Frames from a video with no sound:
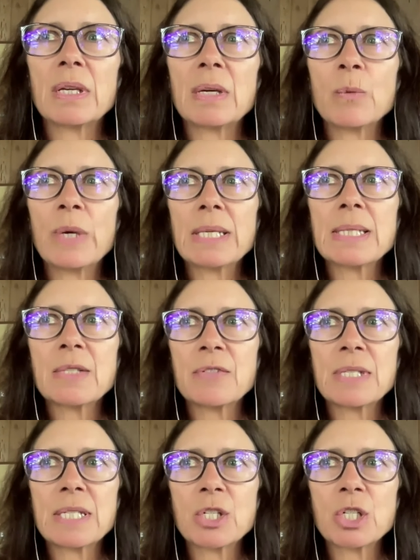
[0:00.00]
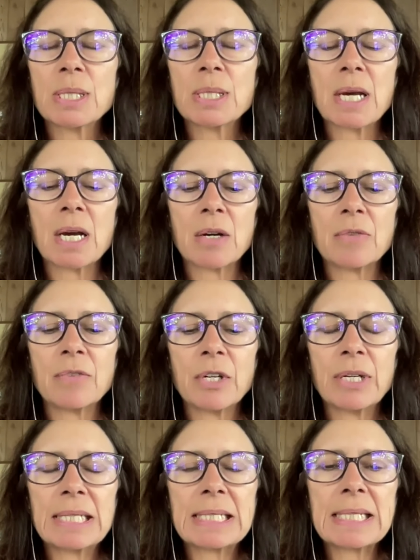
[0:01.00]
We as physicians are
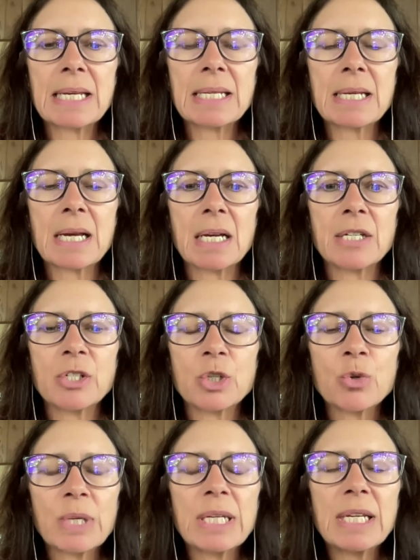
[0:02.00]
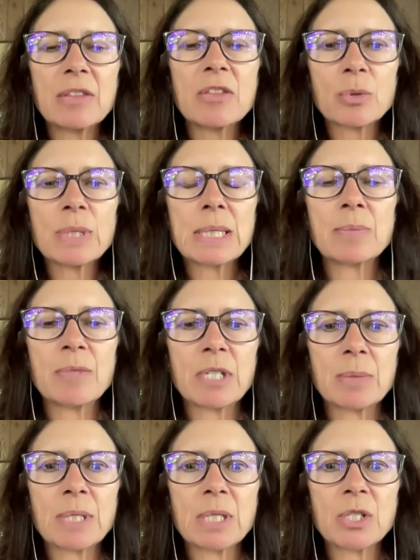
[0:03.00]
very intent on treating those
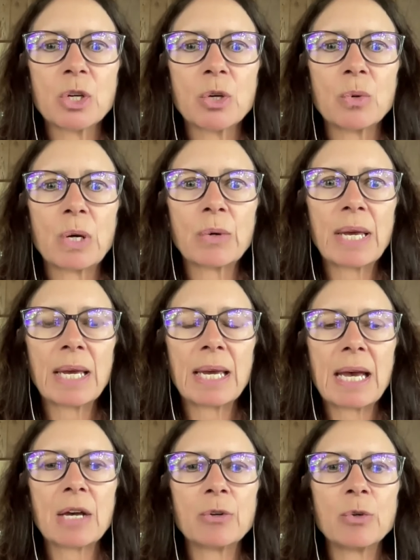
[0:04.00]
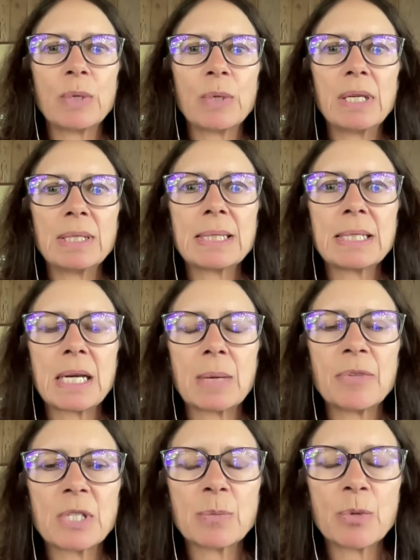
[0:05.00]
symptoms. So, okay, how do we
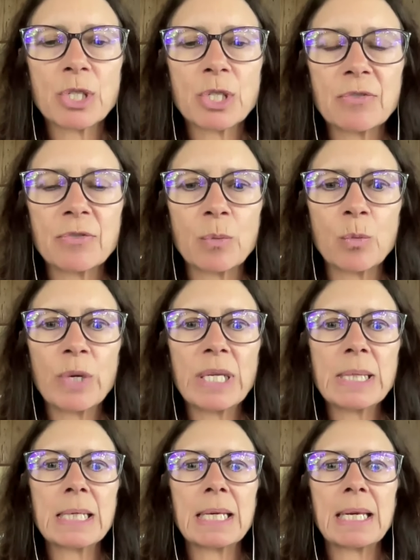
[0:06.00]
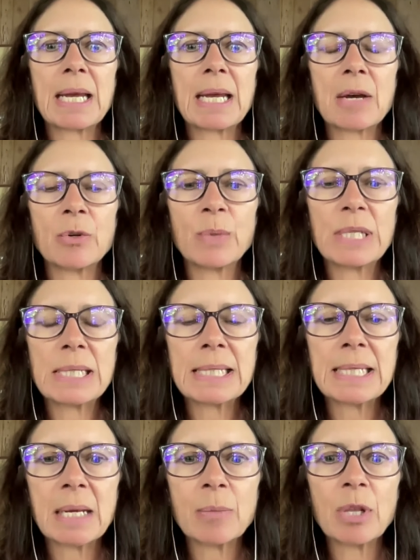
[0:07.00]
stop this person from wheezing, and how do we
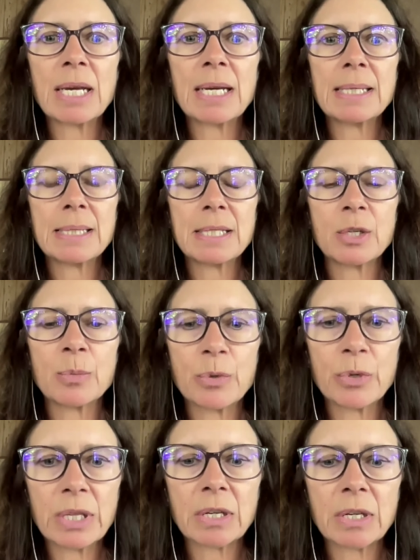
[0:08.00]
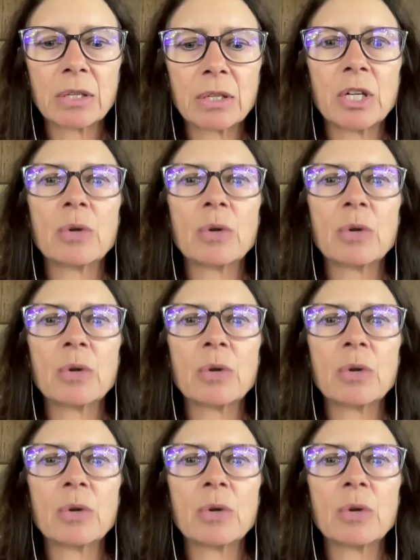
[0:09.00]
stabilize their breathing?